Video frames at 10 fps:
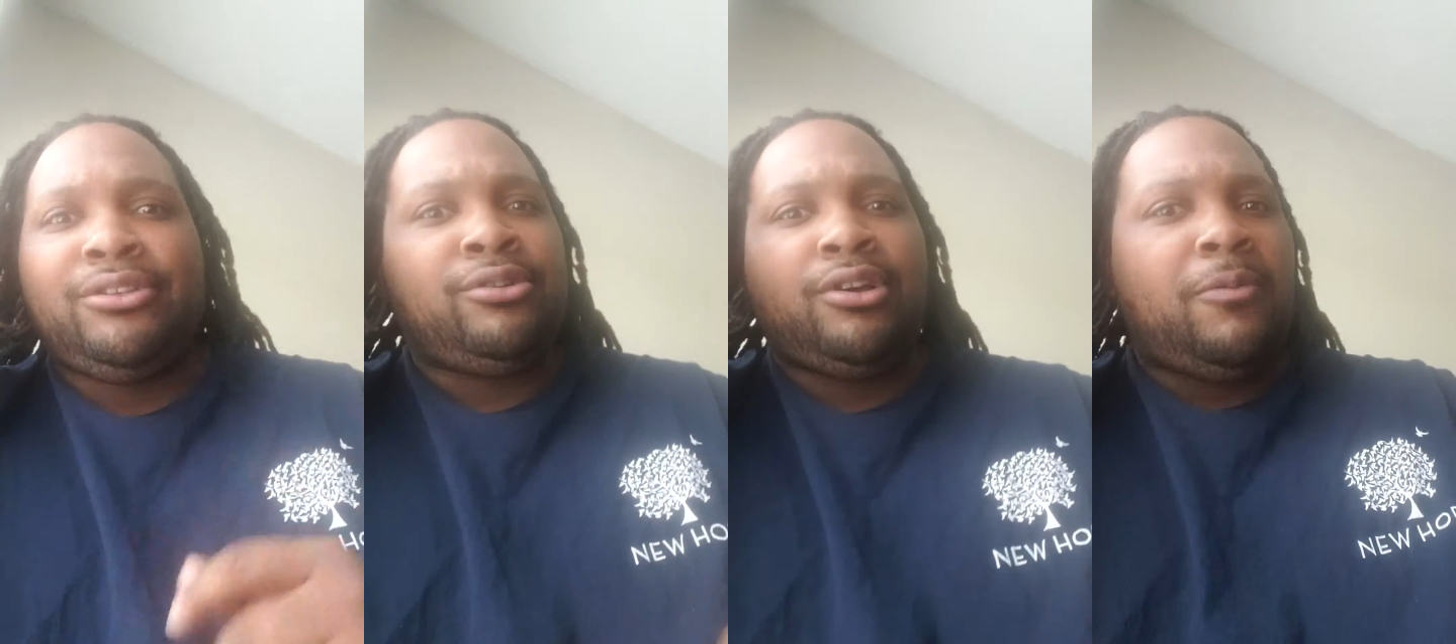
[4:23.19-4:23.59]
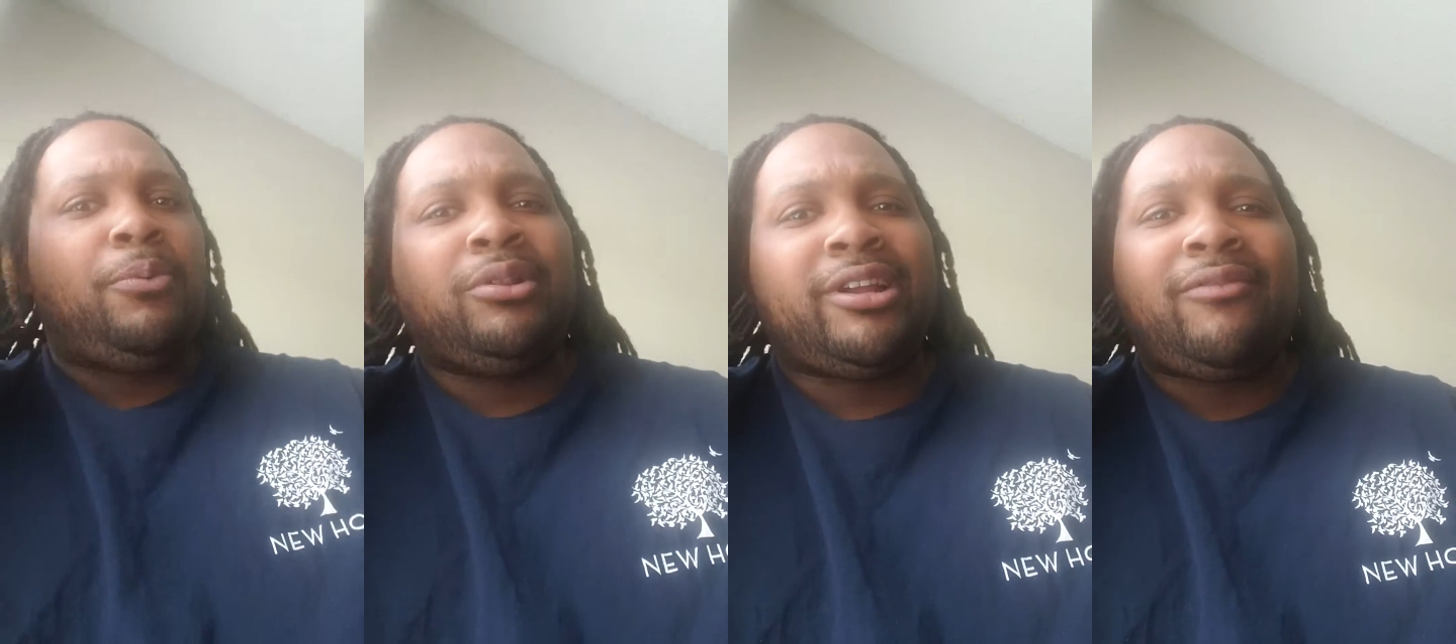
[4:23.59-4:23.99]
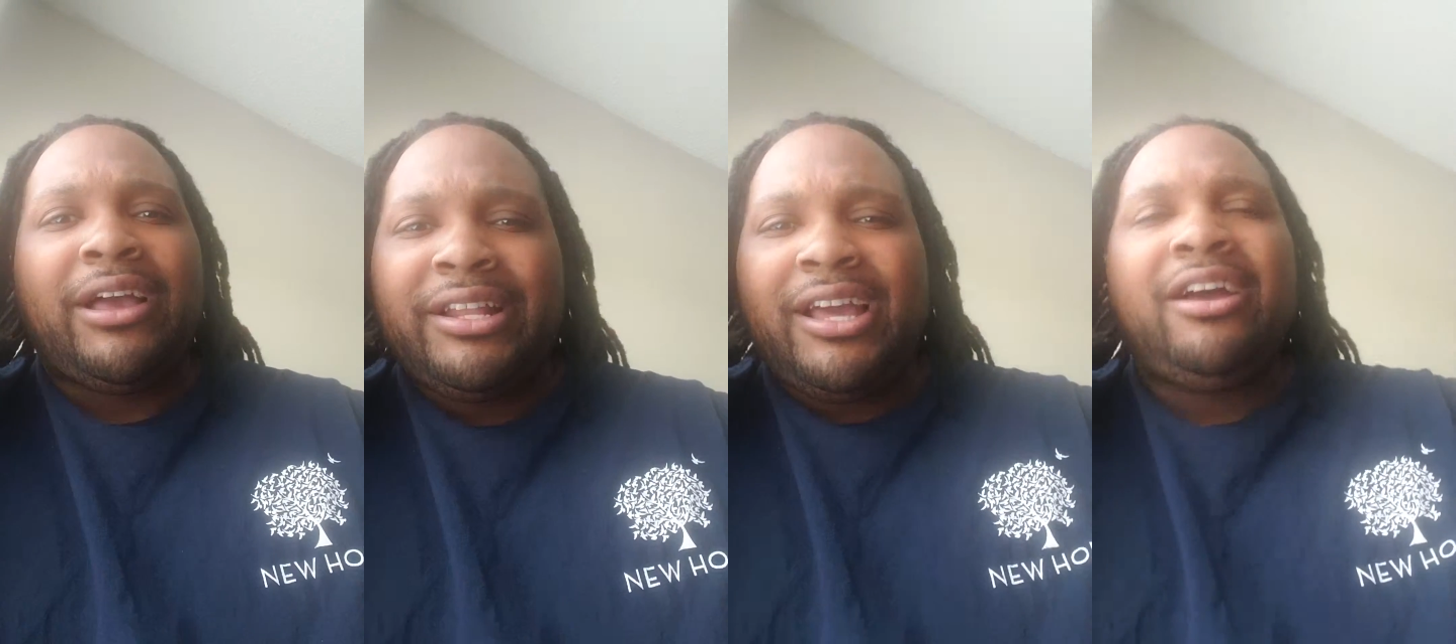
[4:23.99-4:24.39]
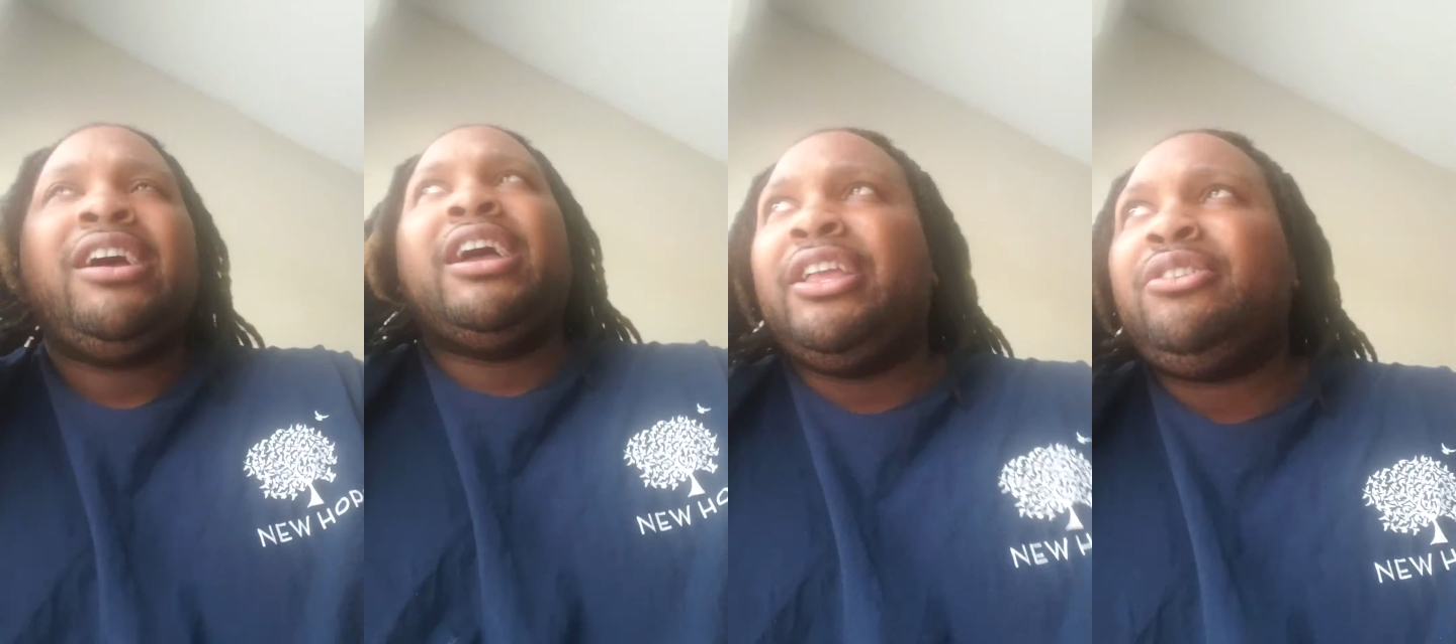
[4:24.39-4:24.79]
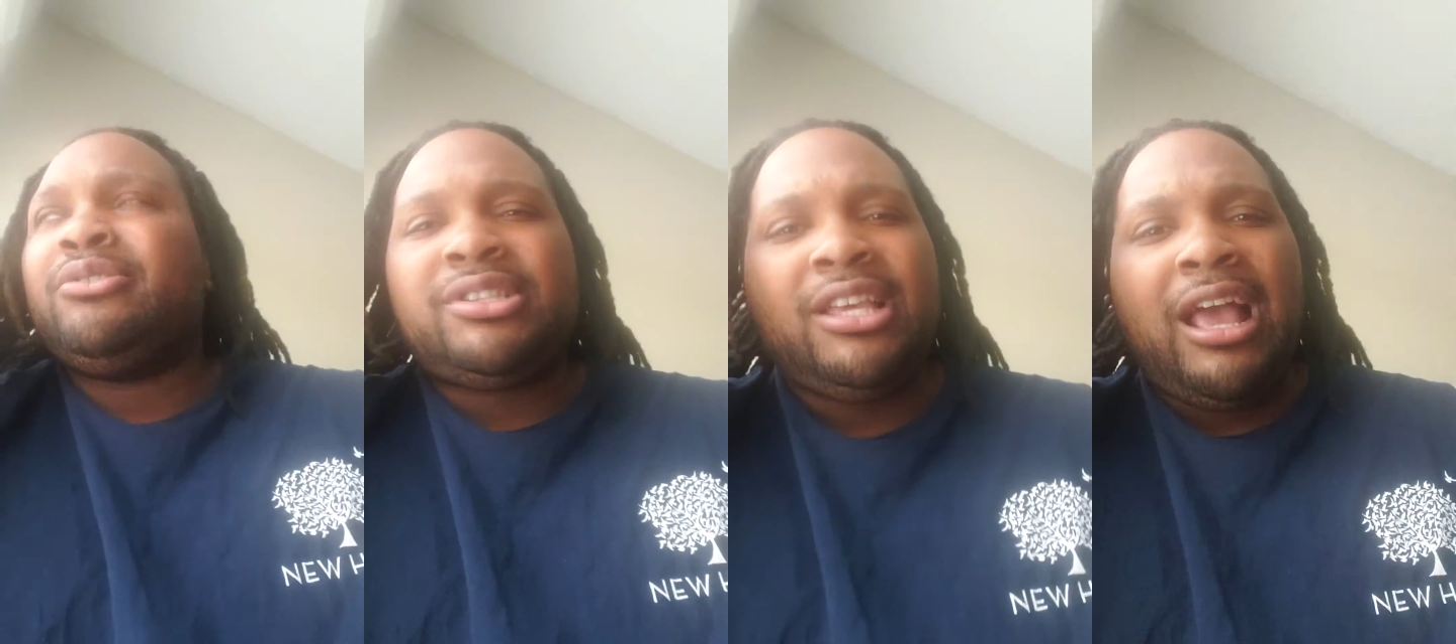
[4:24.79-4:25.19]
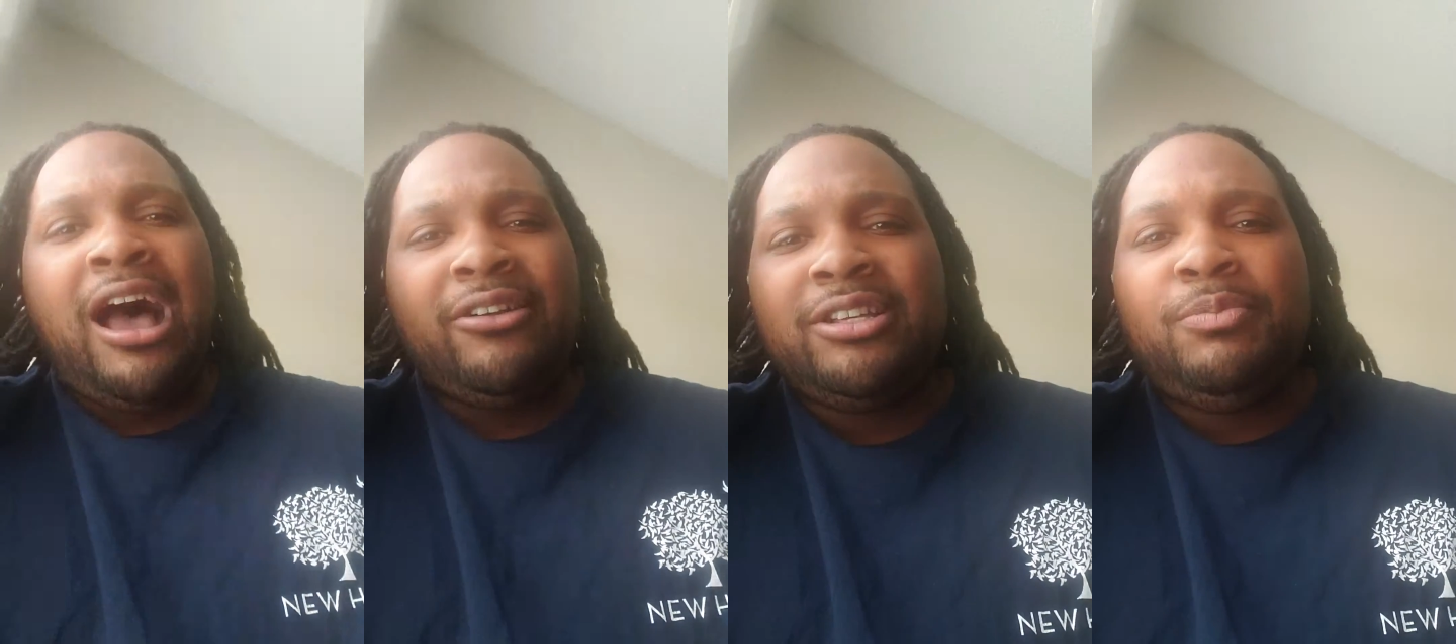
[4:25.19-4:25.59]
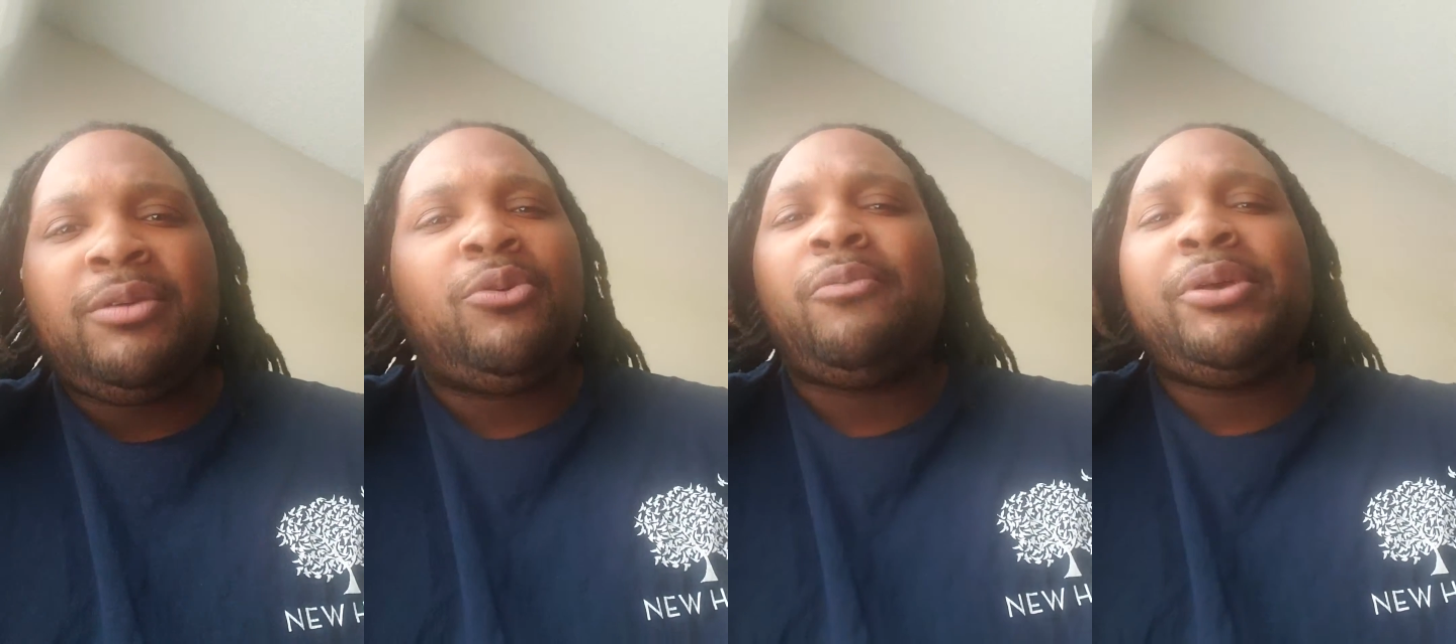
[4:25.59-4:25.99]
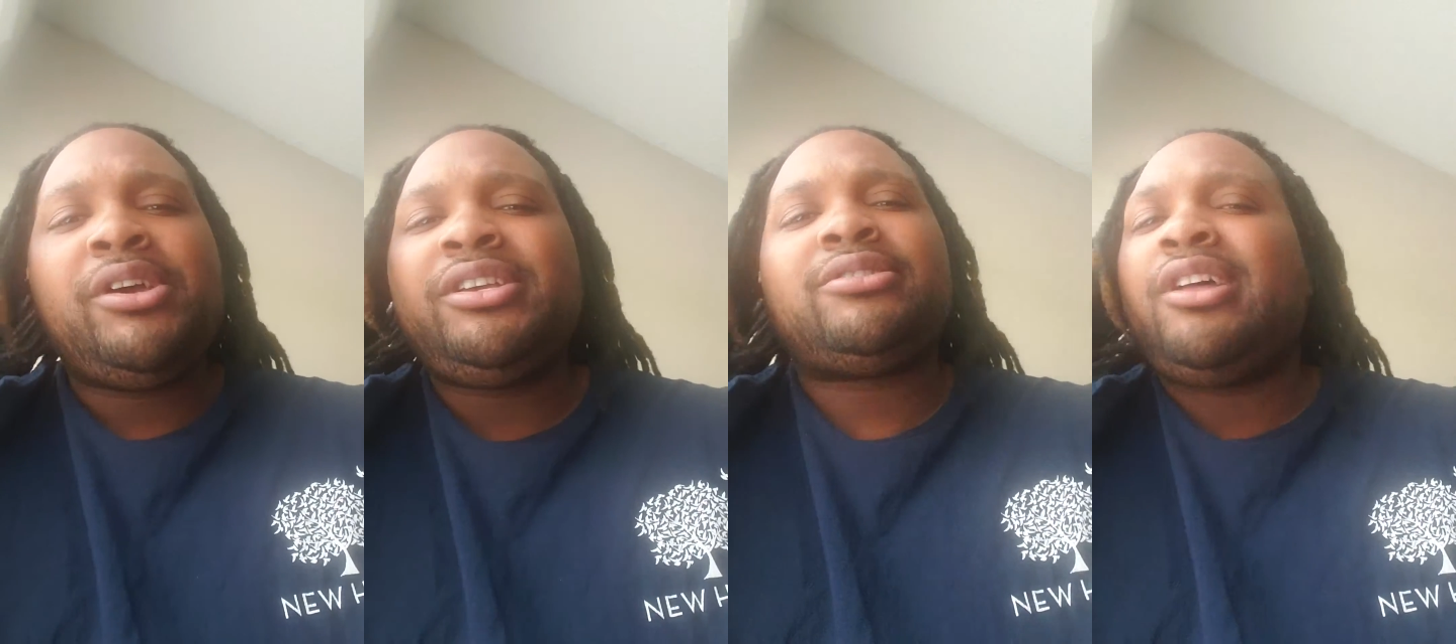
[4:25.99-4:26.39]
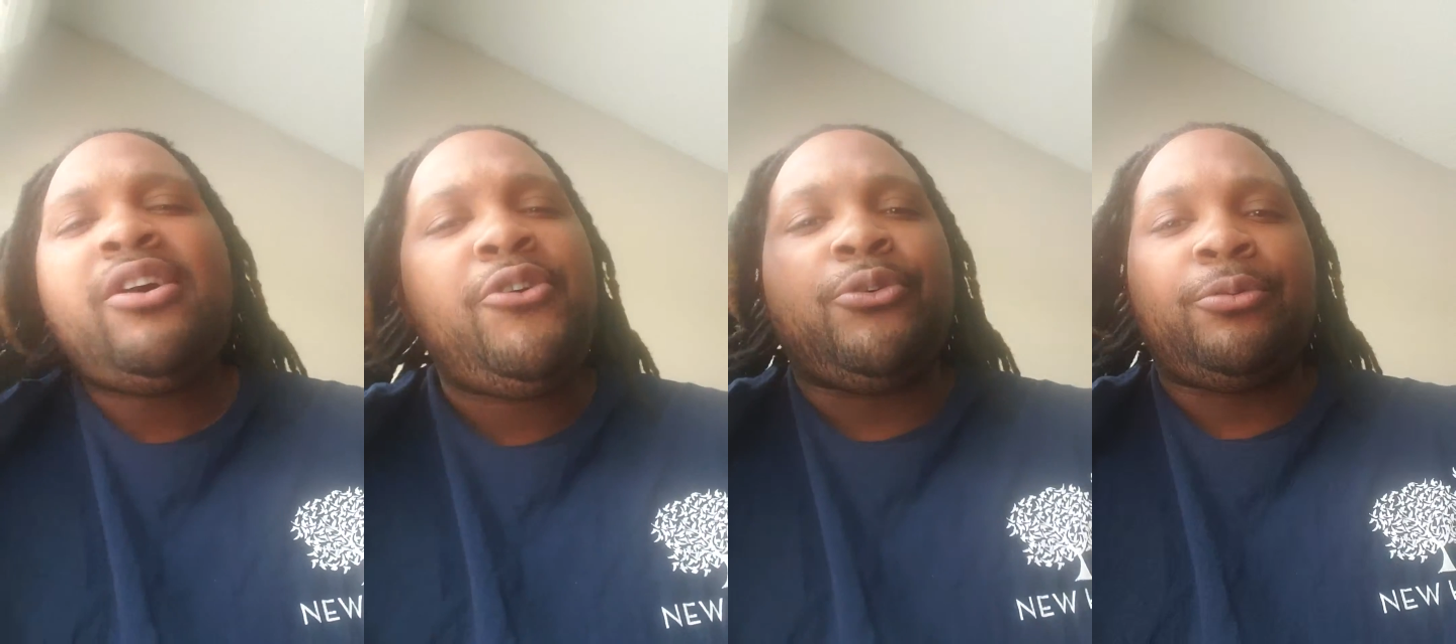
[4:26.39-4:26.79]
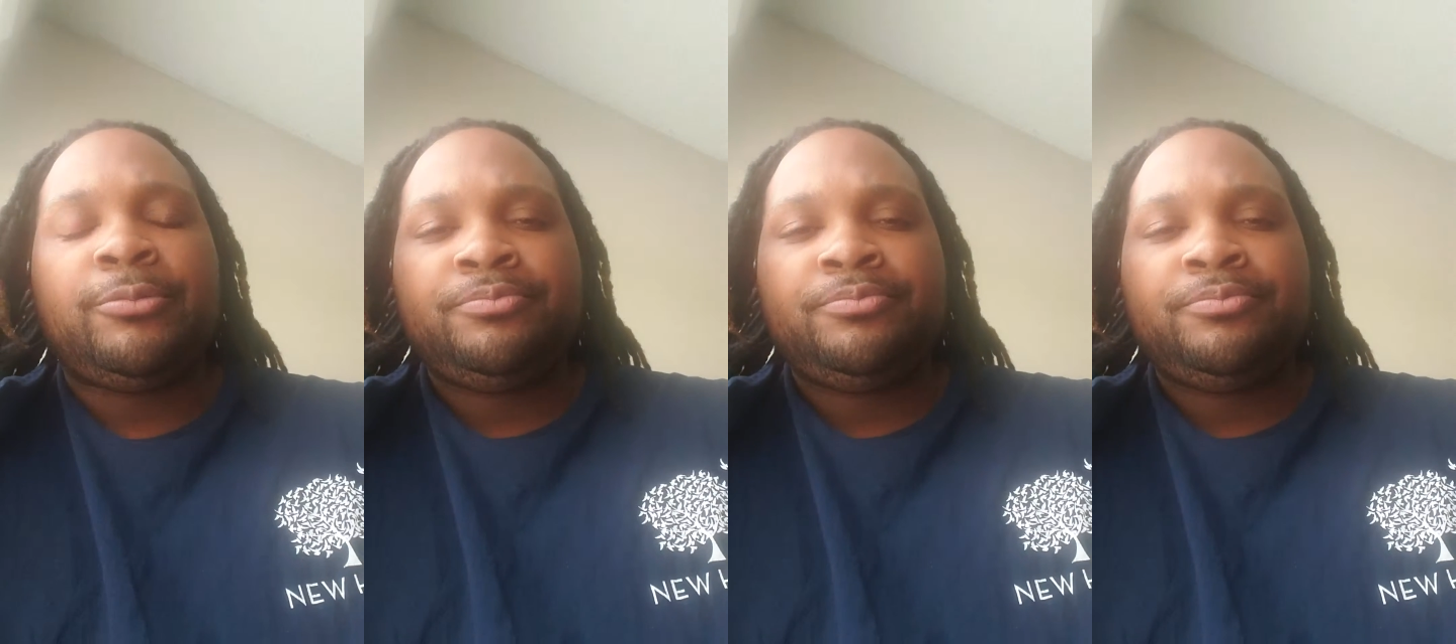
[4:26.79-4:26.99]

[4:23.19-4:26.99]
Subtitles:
You can go pull it up right now, and you can see all these big boy billions. No,